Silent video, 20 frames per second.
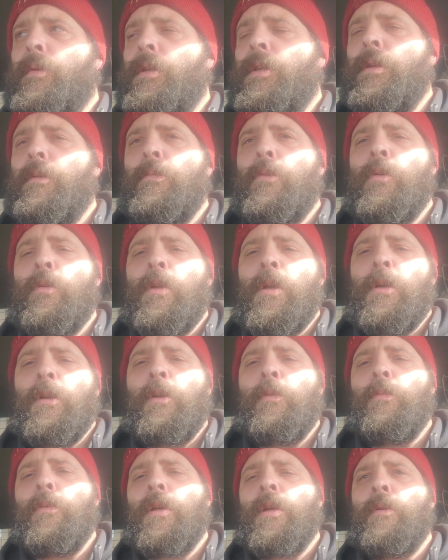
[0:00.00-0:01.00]
with him no
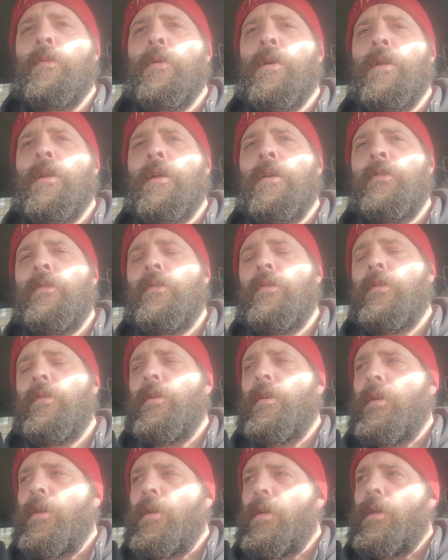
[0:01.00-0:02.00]
longer being with
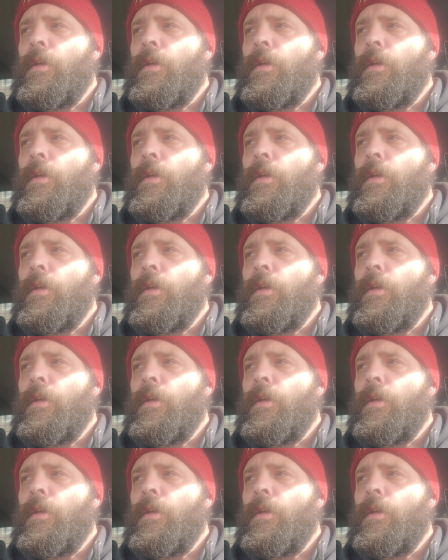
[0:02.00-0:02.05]
us,